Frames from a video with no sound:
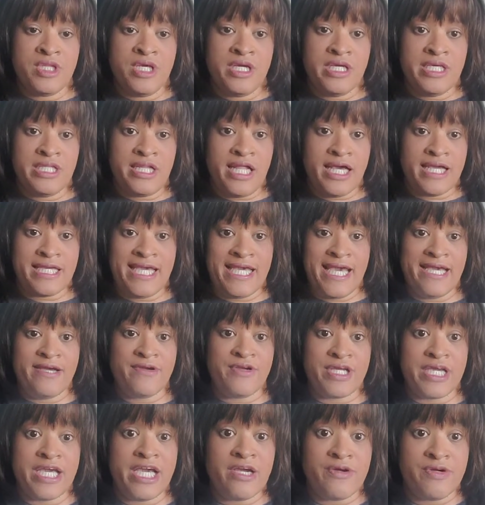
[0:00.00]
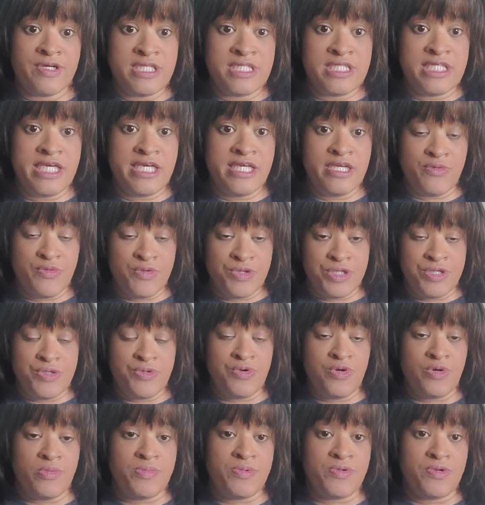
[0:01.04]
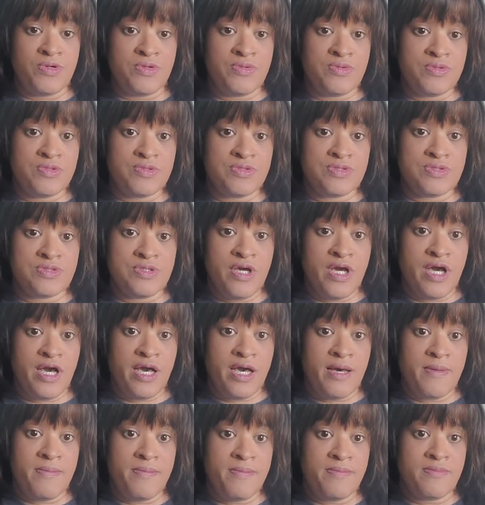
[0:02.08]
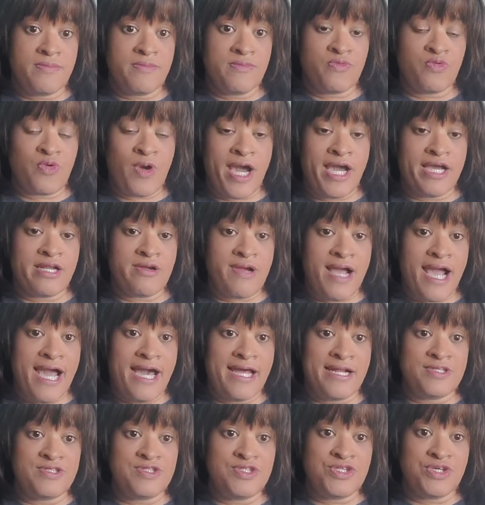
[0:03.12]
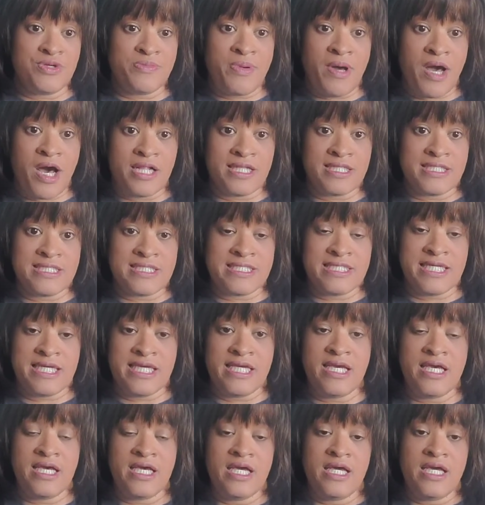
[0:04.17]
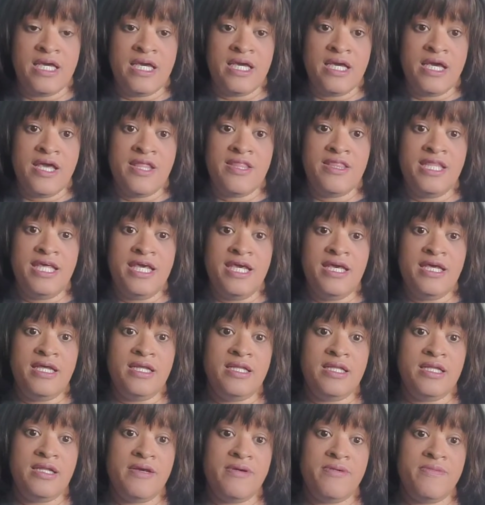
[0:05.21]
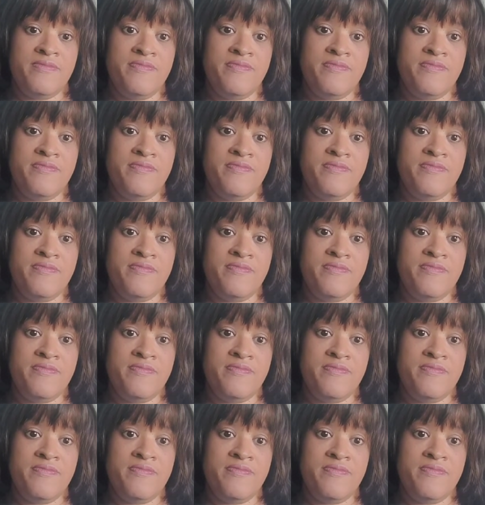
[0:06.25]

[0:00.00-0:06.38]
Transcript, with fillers: like guaranteed renewable um, rider added to your policy, then